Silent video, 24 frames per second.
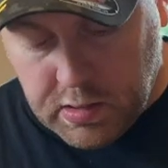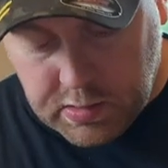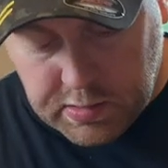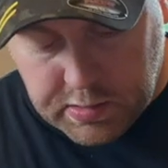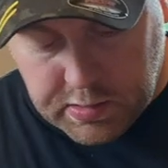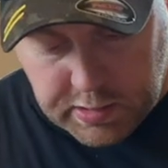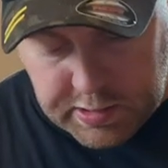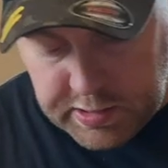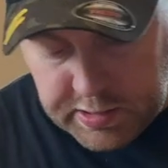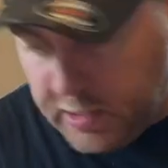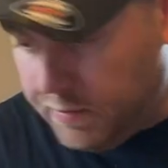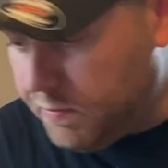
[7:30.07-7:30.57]
So
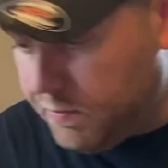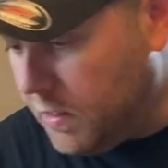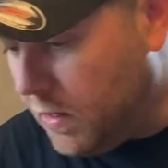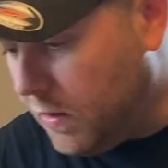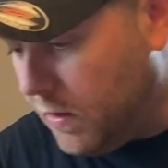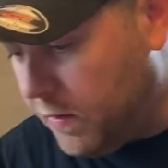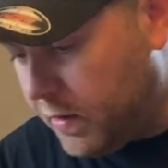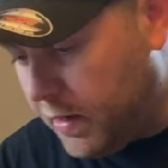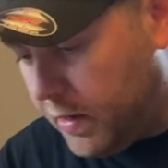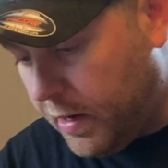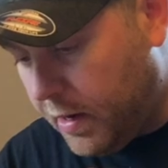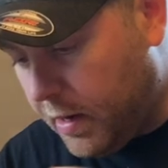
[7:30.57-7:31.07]
let's keep
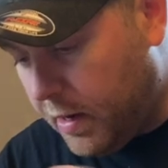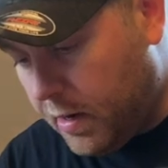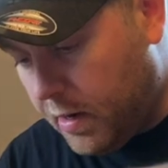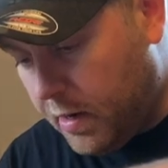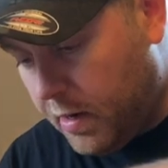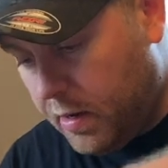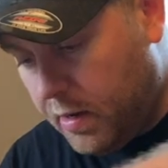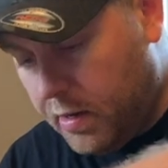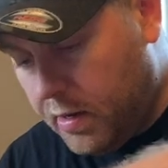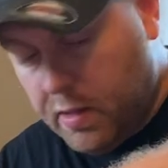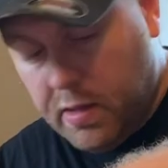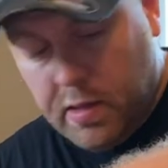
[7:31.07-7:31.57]
going here.
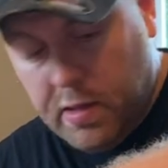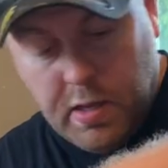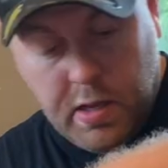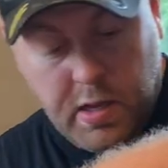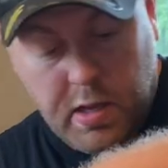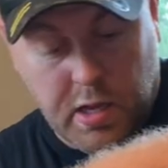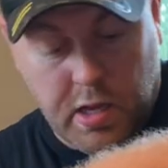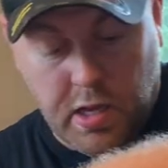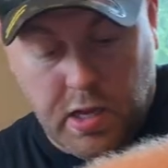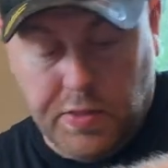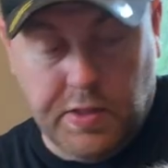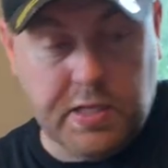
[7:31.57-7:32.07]

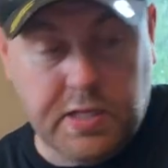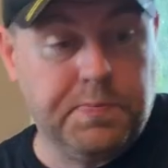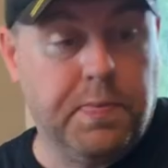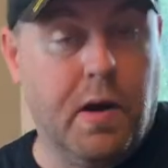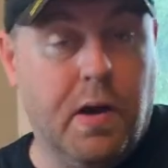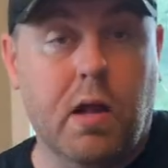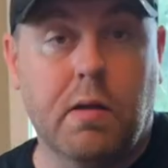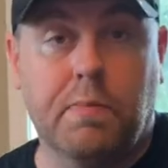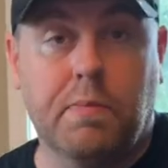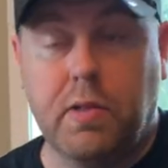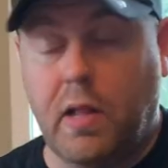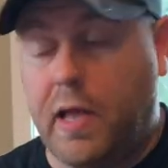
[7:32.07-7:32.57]
And this
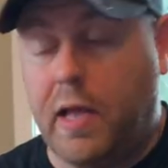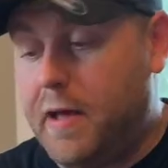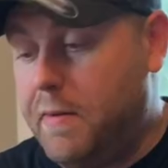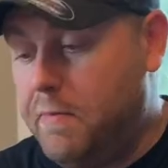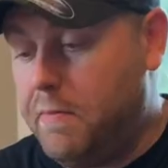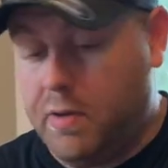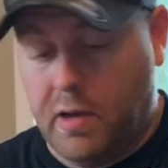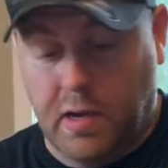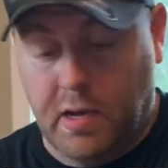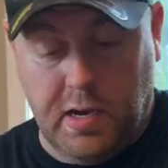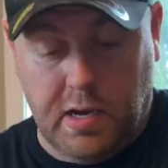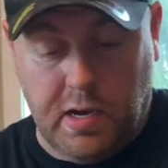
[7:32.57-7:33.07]
Pulp
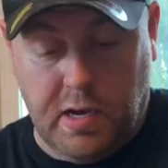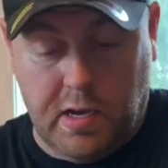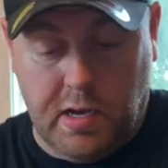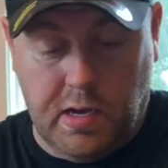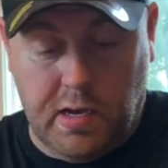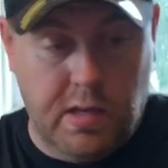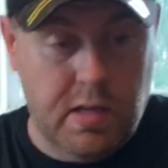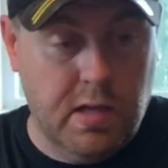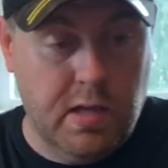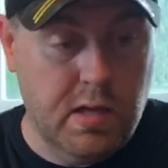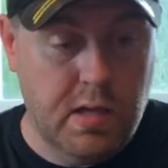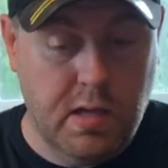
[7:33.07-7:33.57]
Lab
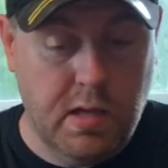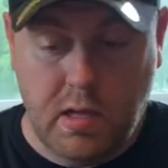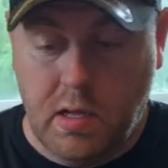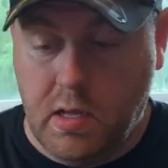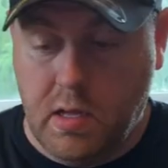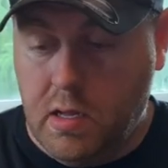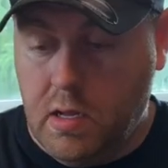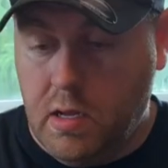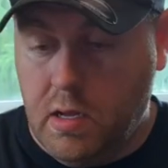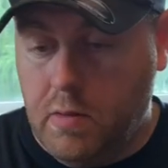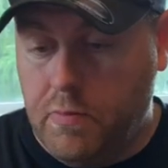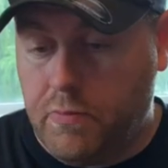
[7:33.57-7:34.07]

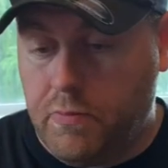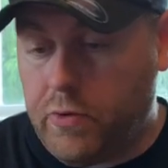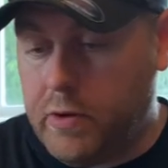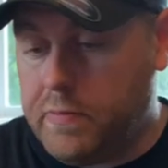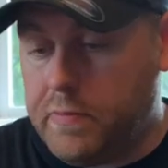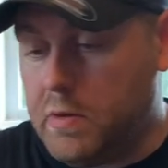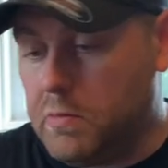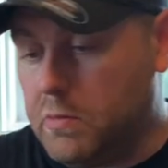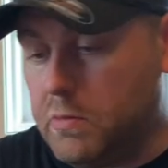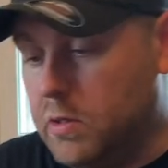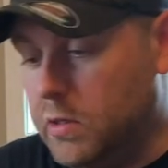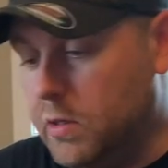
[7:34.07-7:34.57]

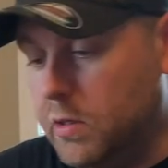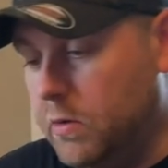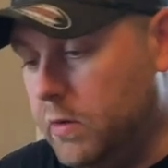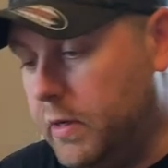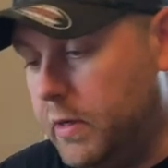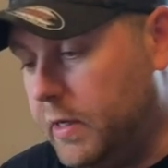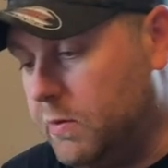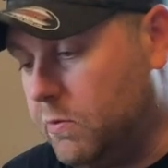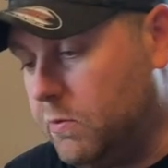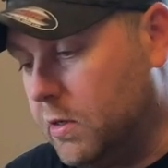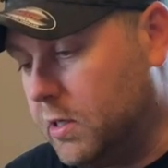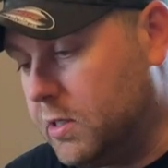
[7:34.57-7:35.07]
premium glue,
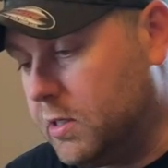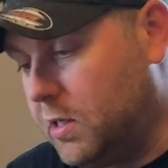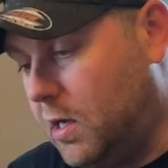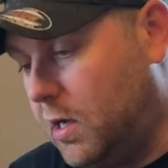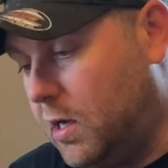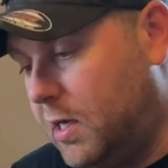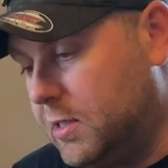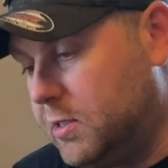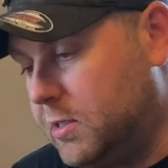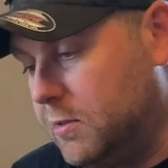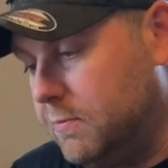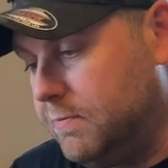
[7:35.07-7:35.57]
it works
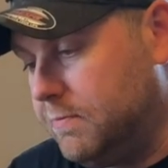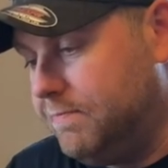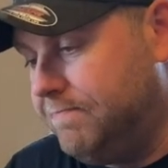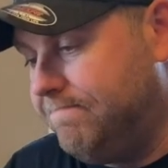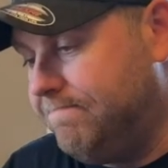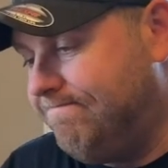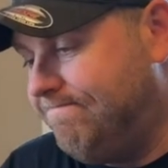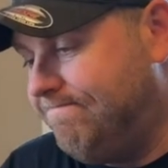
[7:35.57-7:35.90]
awesome.